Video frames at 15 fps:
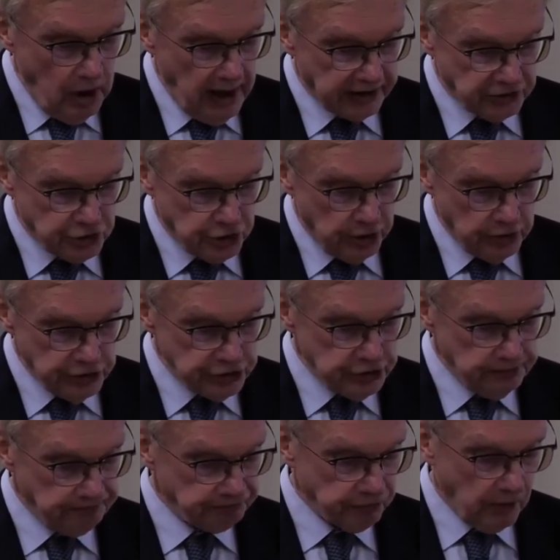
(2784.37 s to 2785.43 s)
actions
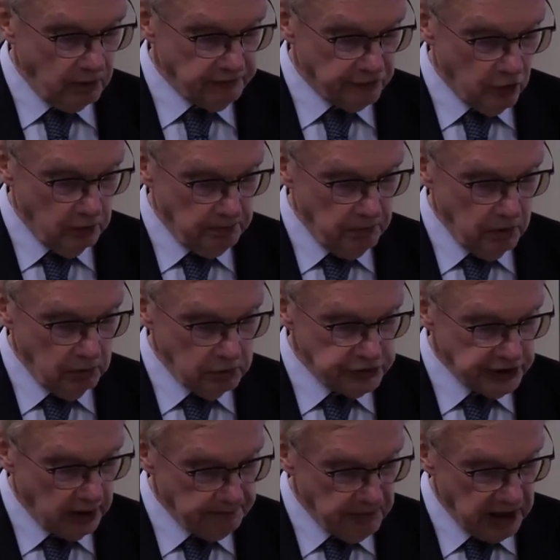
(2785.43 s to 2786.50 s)
from
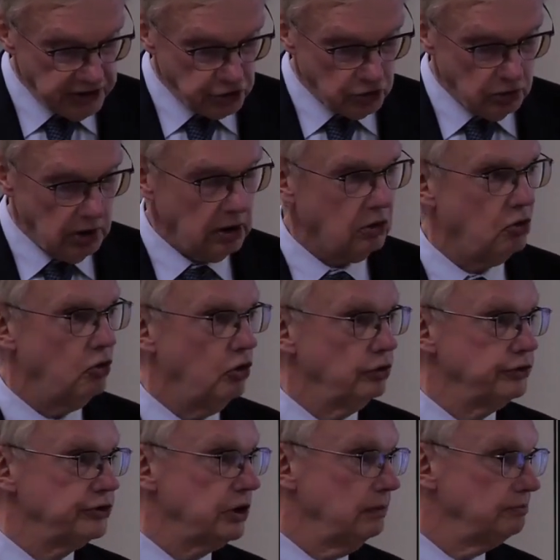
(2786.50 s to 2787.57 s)
some national
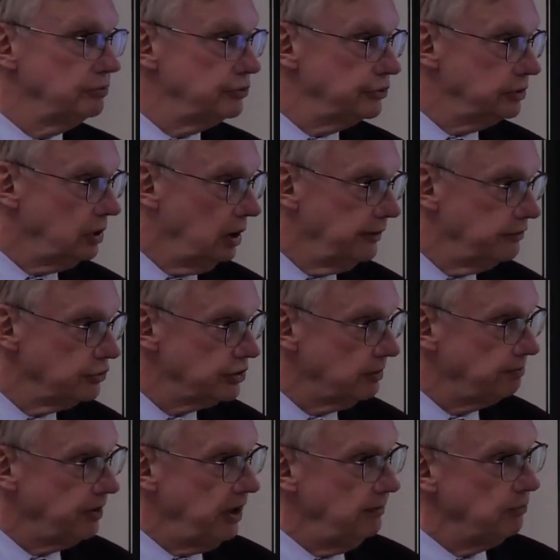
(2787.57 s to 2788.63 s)
courts, some either
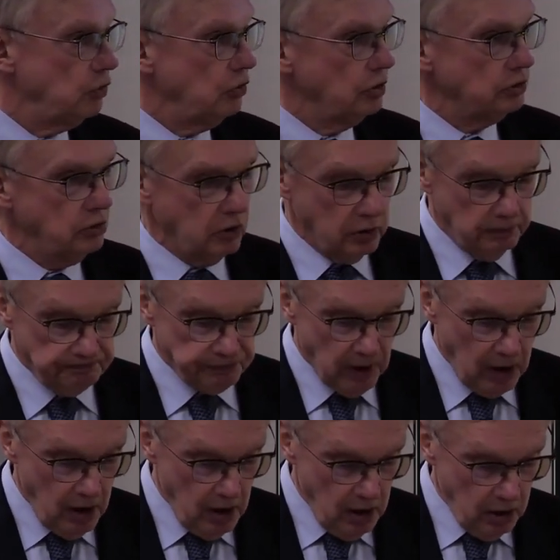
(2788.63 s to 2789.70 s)
Supreme Court or
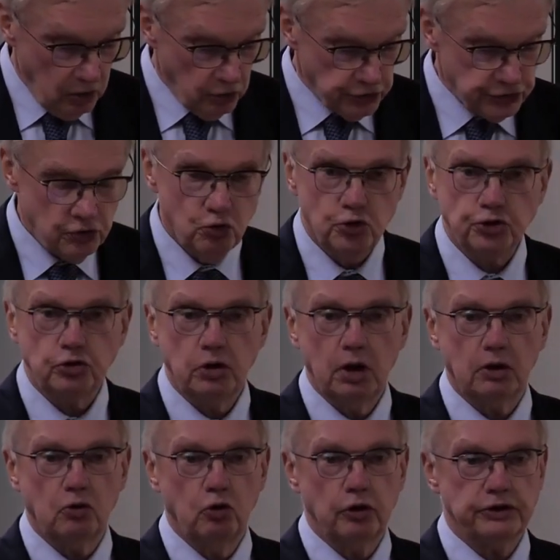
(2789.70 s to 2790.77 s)

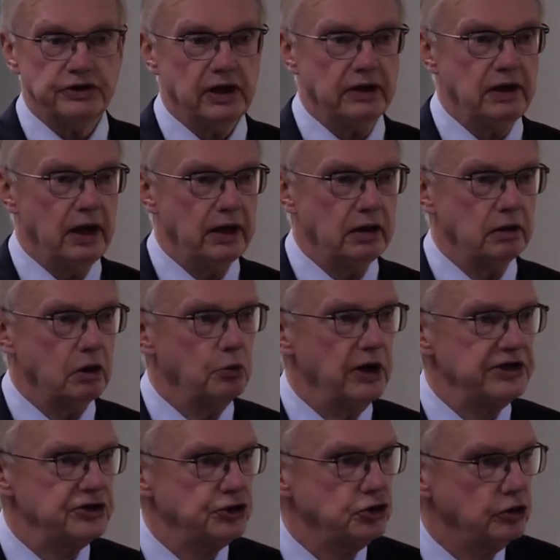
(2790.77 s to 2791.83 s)
Constitutional Court that had
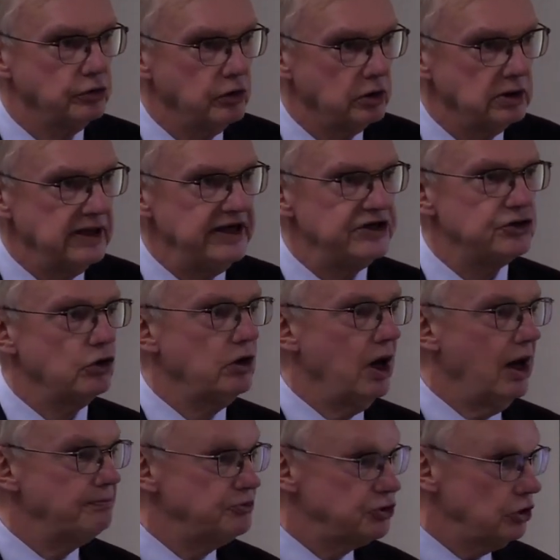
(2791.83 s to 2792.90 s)
questioned at least an
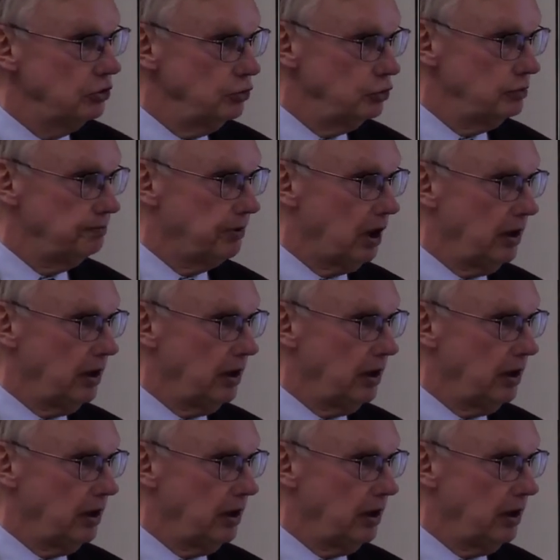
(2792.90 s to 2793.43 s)
absolute